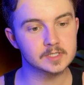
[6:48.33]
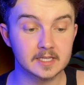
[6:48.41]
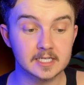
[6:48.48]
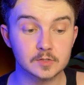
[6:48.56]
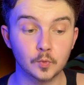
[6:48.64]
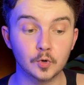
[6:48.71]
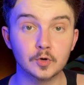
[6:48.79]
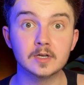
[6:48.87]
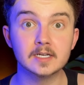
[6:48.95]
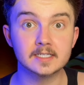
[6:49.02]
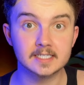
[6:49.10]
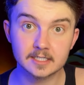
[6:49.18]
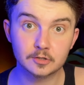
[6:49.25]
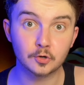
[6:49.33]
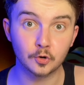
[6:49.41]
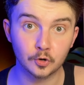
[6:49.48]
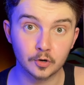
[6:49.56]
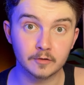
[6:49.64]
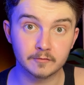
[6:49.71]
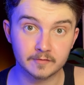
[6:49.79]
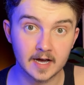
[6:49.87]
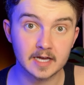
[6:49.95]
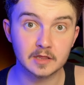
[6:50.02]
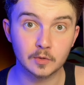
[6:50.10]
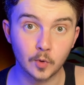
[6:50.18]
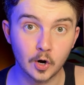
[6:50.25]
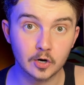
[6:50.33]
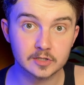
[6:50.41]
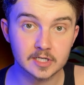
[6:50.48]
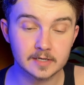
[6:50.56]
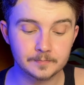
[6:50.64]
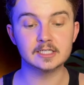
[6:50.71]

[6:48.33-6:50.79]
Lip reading: This one did go and find the water.